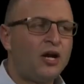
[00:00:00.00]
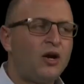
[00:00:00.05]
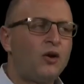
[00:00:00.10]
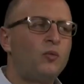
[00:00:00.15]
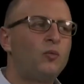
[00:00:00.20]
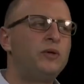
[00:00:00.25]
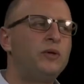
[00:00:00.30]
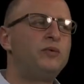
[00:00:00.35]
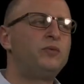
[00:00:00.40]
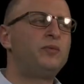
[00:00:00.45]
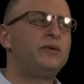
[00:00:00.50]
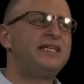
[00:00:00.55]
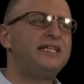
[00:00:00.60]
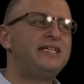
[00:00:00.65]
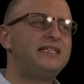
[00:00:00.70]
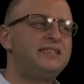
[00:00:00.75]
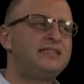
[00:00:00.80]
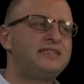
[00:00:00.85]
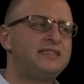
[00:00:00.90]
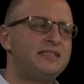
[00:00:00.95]
When
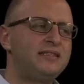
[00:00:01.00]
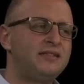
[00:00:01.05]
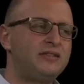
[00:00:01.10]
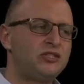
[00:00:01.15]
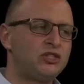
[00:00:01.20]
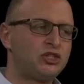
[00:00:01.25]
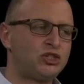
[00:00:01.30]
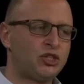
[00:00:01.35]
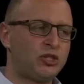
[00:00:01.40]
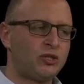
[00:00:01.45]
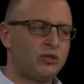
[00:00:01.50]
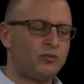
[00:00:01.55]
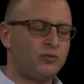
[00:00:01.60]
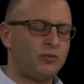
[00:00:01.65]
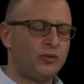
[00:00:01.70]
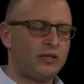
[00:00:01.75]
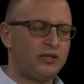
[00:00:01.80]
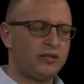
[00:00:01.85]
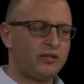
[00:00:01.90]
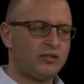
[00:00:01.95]
we did the show
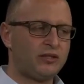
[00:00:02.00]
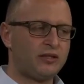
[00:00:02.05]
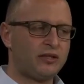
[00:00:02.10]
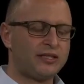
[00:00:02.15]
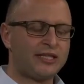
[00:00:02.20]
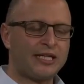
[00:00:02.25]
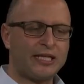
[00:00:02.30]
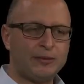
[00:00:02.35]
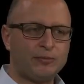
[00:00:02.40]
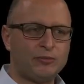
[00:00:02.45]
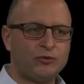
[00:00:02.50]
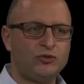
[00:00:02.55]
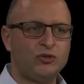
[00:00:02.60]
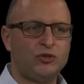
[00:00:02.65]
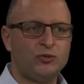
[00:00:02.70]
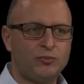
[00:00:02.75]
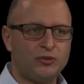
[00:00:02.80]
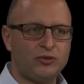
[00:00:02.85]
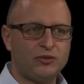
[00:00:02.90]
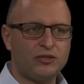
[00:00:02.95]
with Campbell
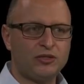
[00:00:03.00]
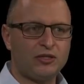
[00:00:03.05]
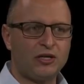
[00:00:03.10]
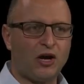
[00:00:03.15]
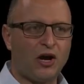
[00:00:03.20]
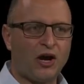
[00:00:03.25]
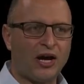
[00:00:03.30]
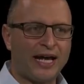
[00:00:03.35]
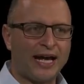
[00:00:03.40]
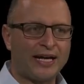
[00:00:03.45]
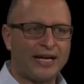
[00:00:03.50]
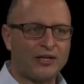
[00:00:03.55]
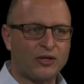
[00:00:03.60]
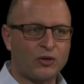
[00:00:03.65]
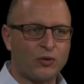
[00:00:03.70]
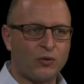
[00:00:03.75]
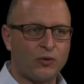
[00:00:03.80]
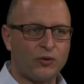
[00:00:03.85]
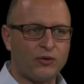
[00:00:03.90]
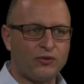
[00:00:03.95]
Newman, I had a
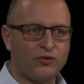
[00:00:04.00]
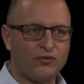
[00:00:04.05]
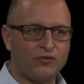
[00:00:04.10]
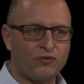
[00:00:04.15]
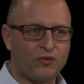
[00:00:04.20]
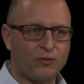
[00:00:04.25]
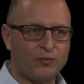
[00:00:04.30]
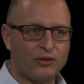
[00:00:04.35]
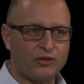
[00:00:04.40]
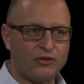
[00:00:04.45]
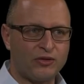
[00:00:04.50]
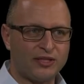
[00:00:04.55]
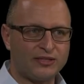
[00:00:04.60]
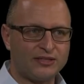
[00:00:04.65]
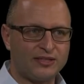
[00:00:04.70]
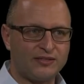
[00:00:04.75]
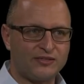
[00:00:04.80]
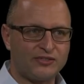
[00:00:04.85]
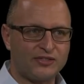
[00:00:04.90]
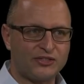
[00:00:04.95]
quote from the
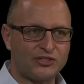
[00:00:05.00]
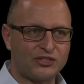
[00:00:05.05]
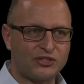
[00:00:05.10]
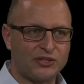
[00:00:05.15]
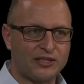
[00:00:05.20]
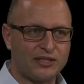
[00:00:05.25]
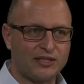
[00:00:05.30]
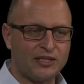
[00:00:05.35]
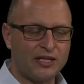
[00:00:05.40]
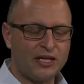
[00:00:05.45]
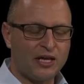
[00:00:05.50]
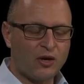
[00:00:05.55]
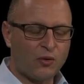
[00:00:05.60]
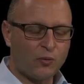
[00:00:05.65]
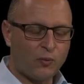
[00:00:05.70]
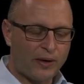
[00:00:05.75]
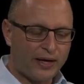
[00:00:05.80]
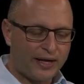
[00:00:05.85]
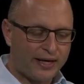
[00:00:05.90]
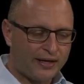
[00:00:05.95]
19th century
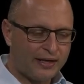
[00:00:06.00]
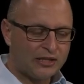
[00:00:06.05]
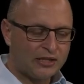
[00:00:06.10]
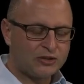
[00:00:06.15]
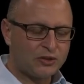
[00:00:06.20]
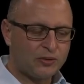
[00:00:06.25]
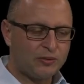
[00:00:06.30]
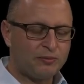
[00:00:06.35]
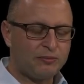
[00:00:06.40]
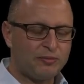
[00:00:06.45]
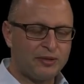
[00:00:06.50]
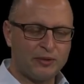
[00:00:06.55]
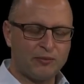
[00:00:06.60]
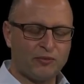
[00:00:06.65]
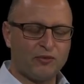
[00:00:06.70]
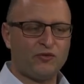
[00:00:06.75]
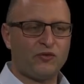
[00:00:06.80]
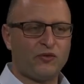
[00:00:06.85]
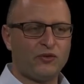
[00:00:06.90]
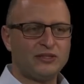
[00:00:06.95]
where, so there
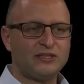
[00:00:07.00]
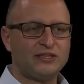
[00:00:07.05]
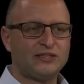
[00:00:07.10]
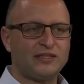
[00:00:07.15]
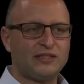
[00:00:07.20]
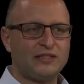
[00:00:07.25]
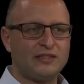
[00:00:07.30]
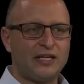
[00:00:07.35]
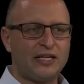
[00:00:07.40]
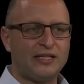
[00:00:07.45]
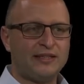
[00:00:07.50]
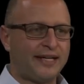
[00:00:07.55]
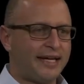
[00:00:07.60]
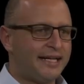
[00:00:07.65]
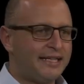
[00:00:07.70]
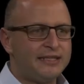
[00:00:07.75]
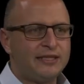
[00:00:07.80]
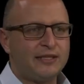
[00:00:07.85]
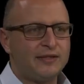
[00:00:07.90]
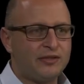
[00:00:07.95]
were voices in the
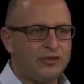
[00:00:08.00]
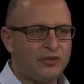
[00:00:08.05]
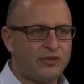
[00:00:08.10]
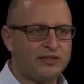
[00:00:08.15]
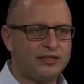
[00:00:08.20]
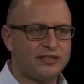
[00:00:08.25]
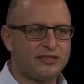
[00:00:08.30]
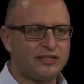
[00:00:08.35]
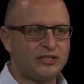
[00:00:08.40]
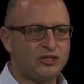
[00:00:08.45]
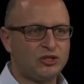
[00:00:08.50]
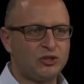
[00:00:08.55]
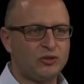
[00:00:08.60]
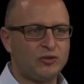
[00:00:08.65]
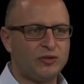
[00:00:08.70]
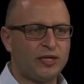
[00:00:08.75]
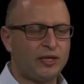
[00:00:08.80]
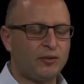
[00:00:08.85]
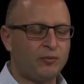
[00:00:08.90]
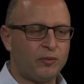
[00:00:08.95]
18th and 19th century
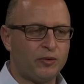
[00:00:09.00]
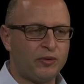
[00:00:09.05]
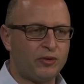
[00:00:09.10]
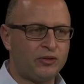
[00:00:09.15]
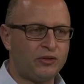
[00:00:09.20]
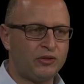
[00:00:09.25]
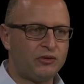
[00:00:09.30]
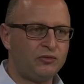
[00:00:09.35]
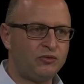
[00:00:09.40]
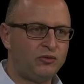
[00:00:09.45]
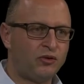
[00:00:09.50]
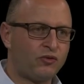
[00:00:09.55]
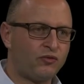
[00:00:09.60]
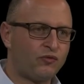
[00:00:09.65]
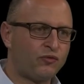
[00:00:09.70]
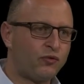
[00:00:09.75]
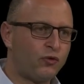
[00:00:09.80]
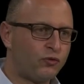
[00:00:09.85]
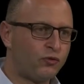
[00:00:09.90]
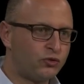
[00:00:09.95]
that were not
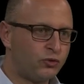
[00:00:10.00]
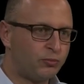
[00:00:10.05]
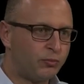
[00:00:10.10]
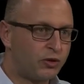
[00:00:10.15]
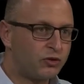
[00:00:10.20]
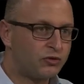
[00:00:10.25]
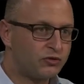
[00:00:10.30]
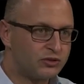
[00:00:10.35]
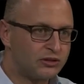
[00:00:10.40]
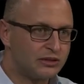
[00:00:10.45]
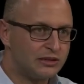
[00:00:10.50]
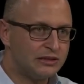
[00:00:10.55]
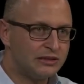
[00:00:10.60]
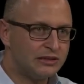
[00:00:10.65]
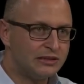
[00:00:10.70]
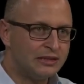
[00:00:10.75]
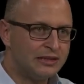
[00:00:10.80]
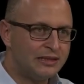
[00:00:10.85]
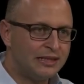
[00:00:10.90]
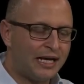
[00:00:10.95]
for democracy.
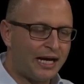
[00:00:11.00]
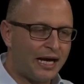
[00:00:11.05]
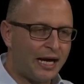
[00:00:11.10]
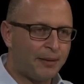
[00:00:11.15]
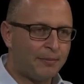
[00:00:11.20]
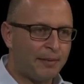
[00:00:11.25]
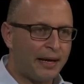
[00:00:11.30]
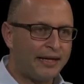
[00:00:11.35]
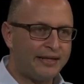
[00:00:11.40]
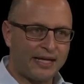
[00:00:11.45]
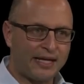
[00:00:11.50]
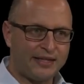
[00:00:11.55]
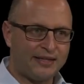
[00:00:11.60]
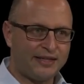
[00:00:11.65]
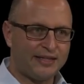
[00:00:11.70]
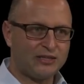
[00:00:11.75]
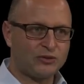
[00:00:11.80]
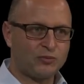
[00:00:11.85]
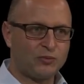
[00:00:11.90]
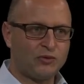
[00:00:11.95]
Um, and, and
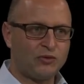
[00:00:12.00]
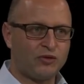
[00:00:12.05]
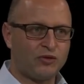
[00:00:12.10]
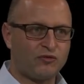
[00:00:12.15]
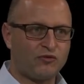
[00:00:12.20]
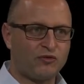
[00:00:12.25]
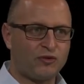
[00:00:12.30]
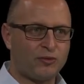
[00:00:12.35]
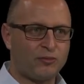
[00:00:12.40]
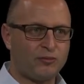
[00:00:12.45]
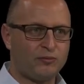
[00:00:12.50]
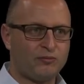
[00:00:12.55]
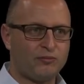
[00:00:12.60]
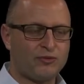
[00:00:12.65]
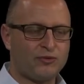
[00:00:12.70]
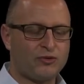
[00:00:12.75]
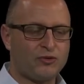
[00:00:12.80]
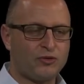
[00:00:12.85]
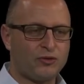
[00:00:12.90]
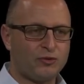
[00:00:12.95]
these were not from
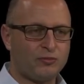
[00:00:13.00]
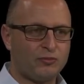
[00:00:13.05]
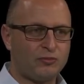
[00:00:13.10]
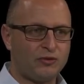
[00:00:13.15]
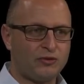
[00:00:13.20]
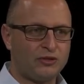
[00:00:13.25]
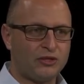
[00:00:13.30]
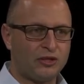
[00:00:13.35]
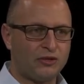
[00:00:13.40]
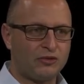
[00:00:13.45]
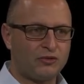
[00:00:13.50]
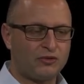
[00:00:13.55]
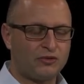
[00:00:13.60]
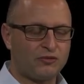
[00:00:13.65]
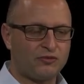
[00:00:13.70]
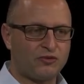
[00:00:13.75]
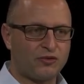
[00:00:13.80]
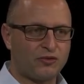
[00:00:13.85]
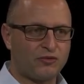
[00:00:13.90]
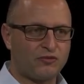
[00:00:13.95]
third, you know,
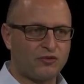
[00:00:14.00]
from